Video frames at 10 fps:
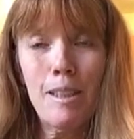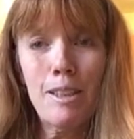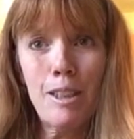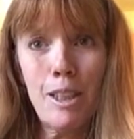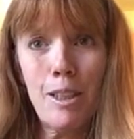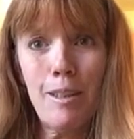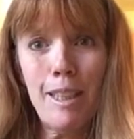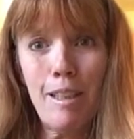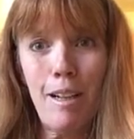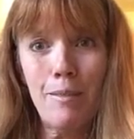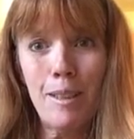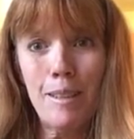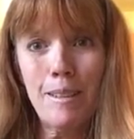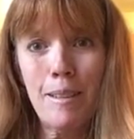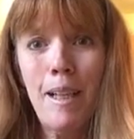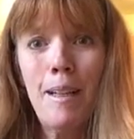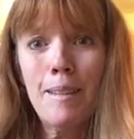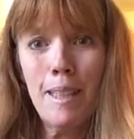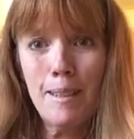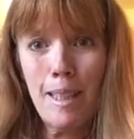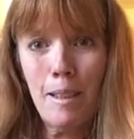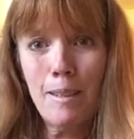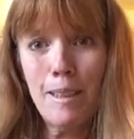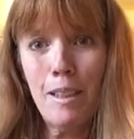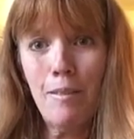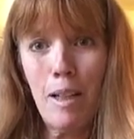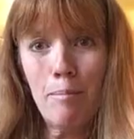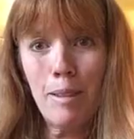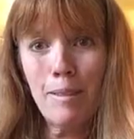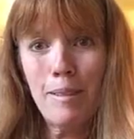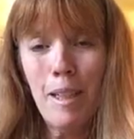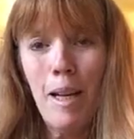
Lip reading: Security Conference that is held in November.